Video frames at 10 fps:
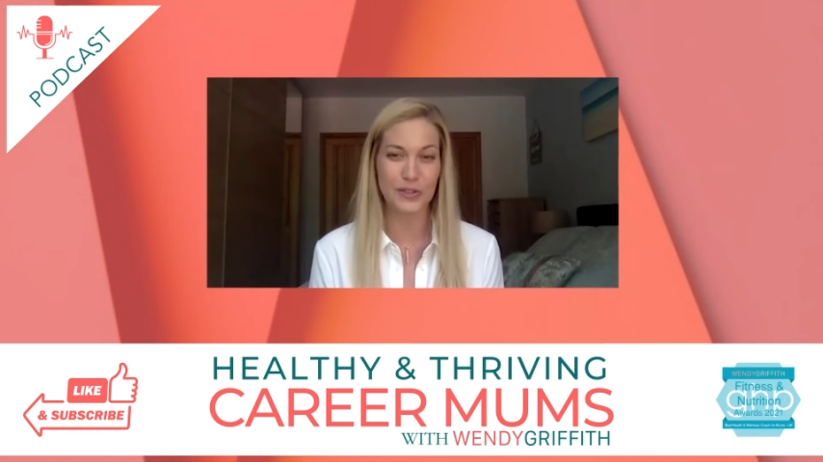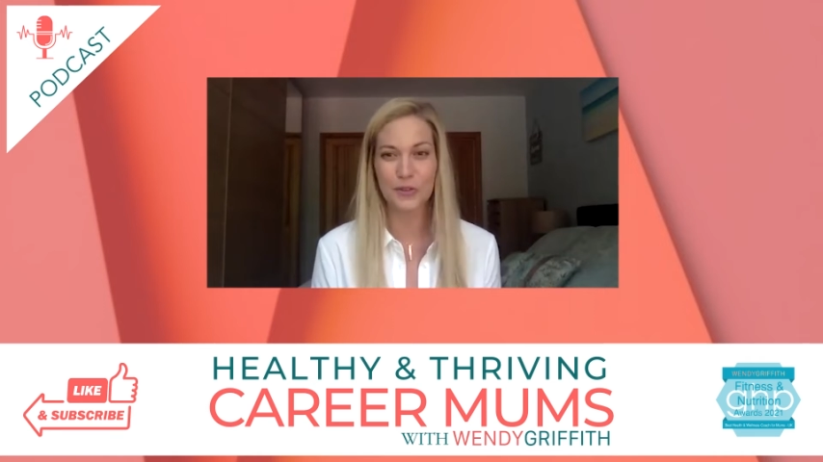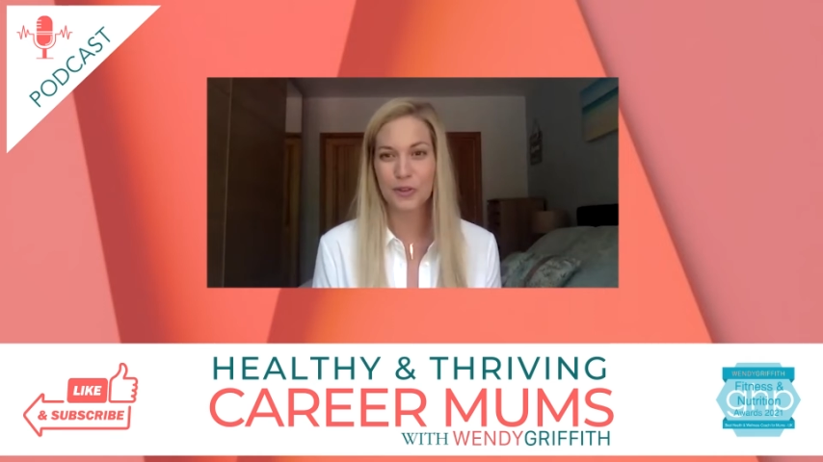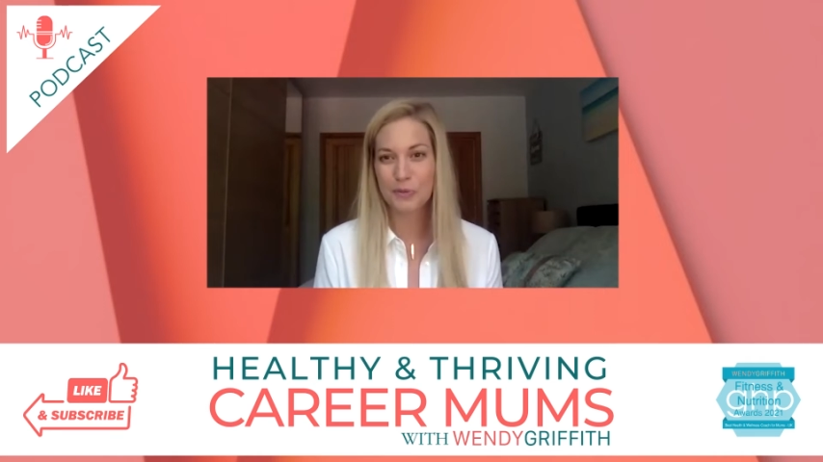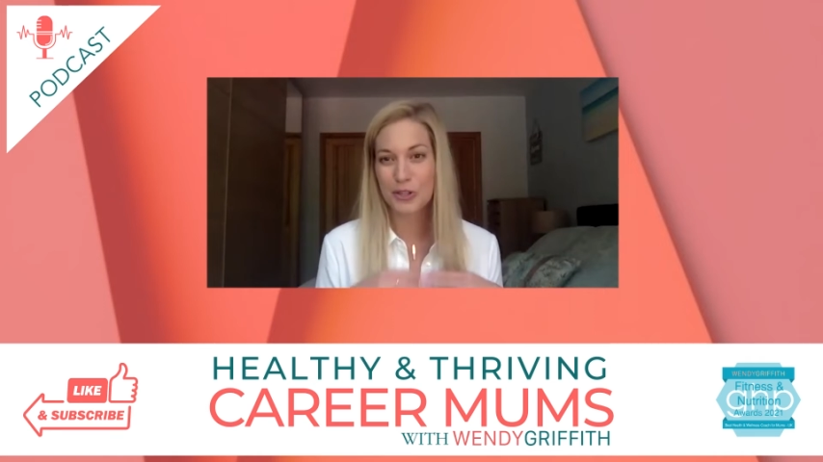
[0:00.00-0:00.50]
So
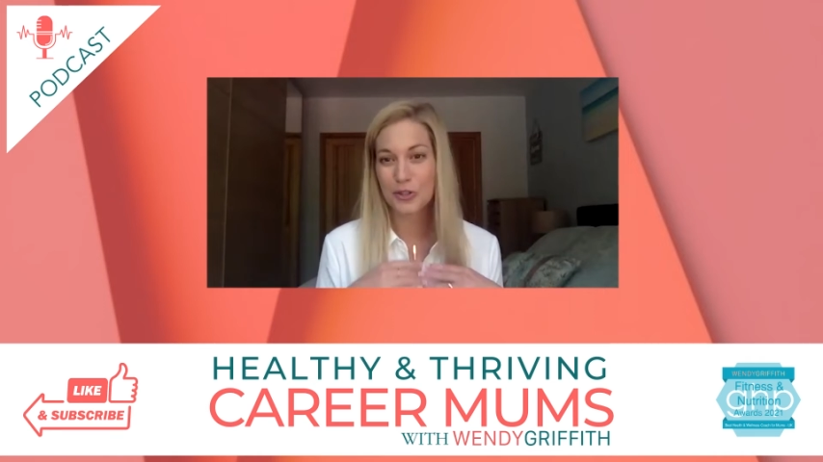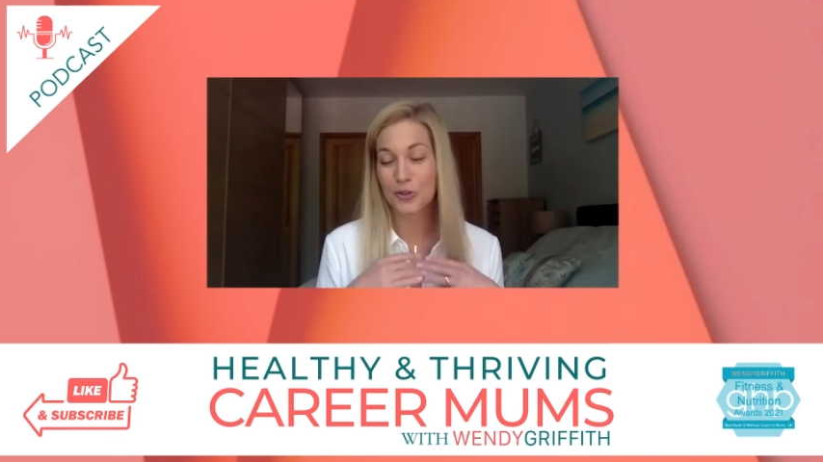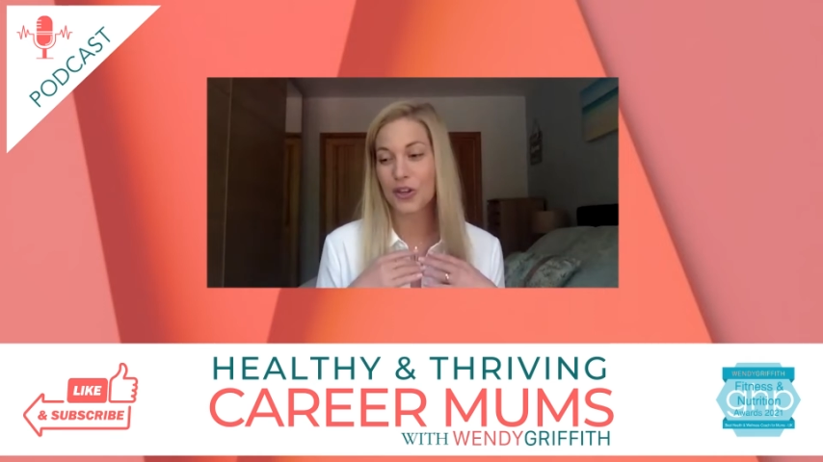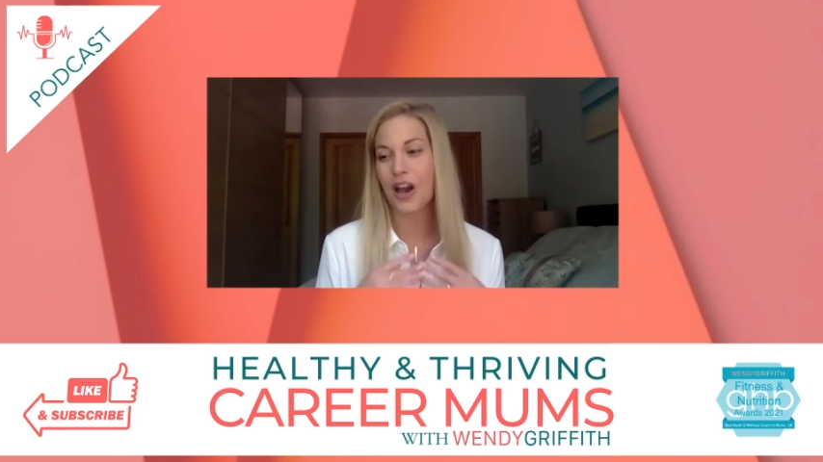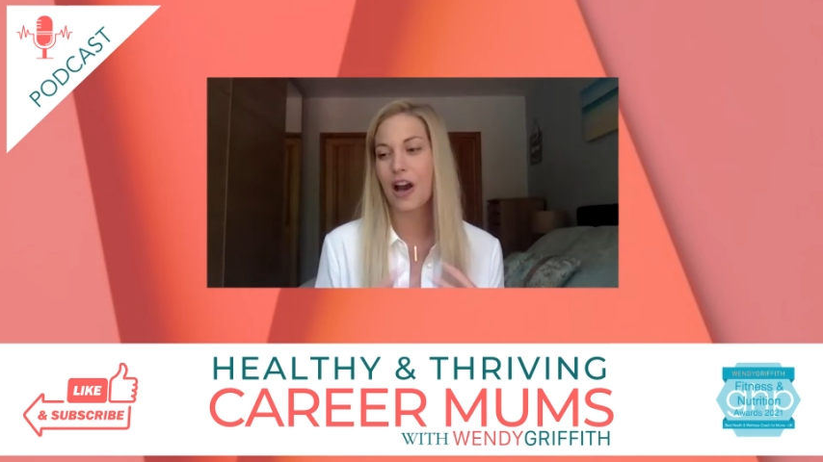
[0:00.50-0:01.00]
that means you
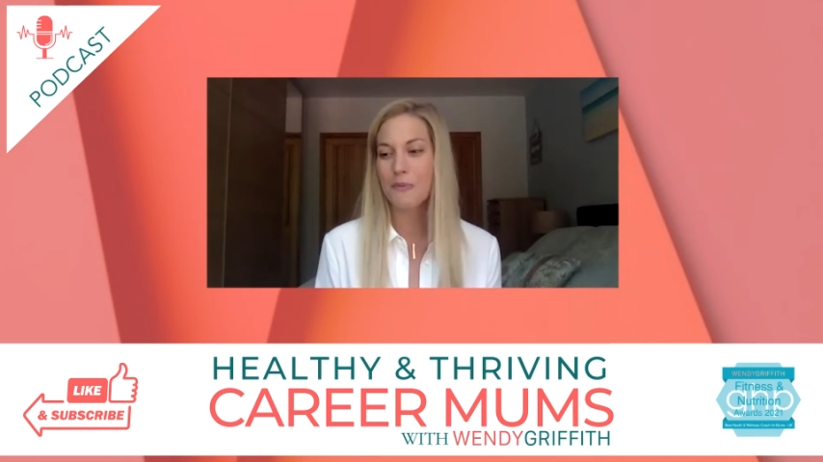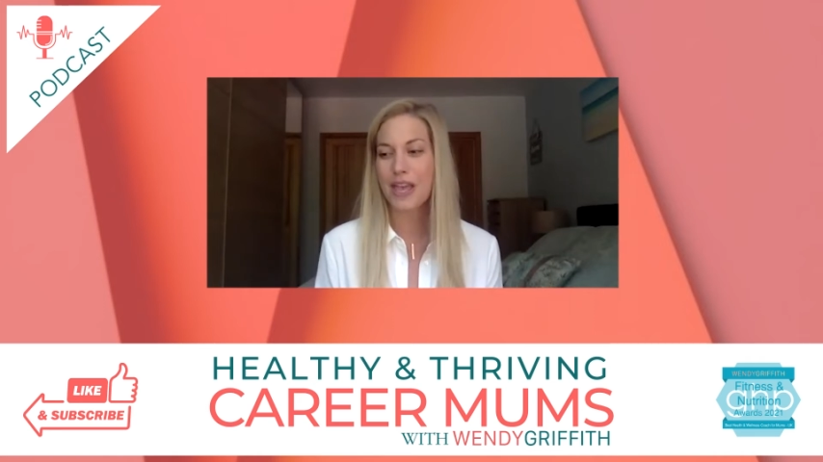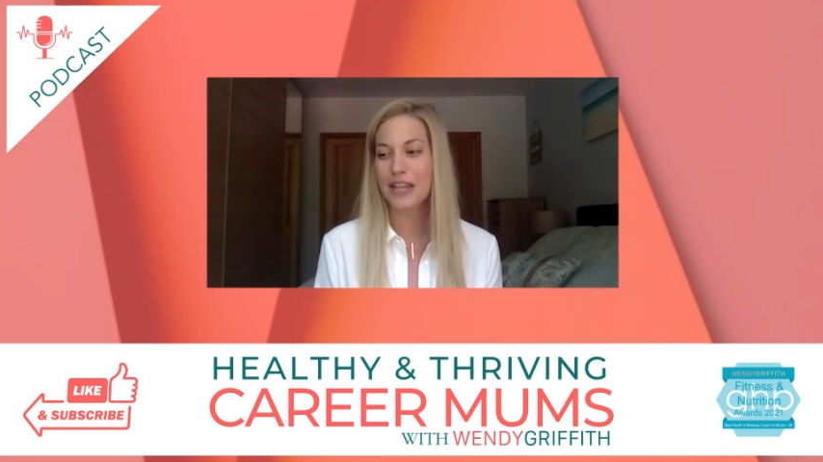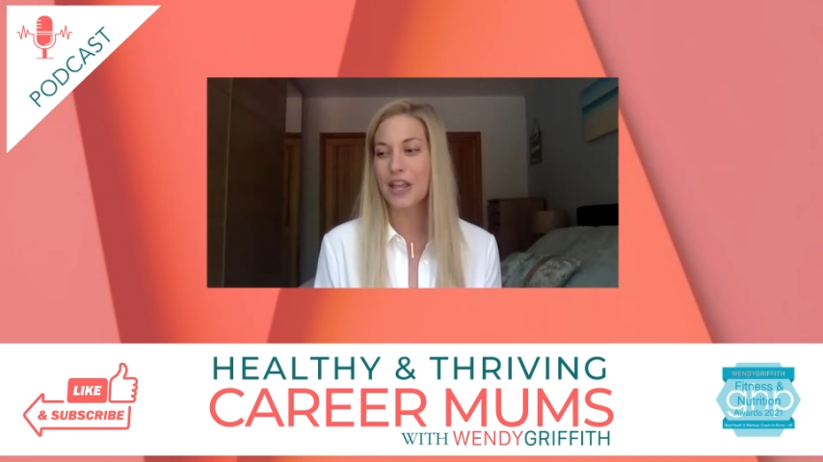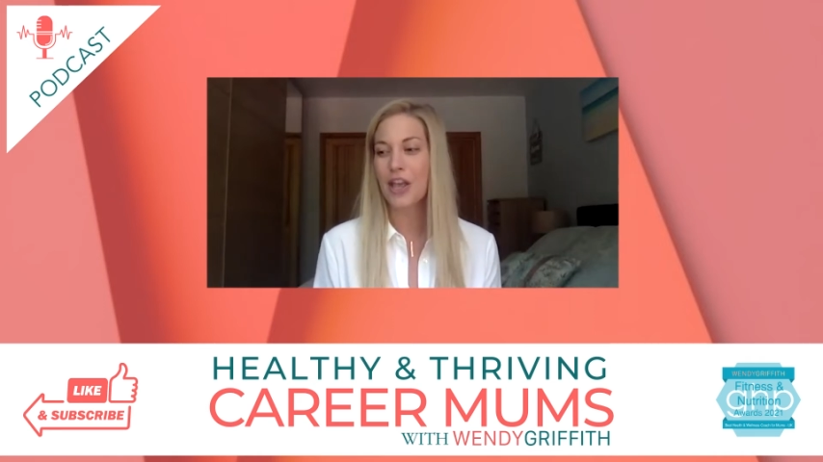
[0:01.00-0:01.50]
can come
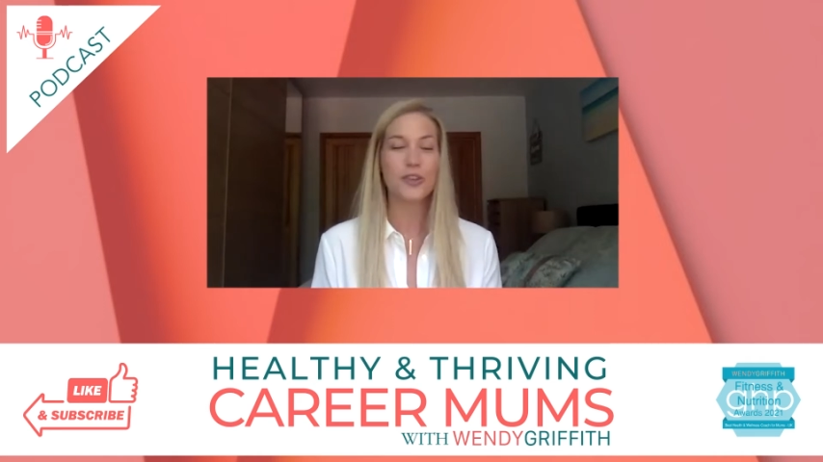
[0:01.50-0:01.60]
in,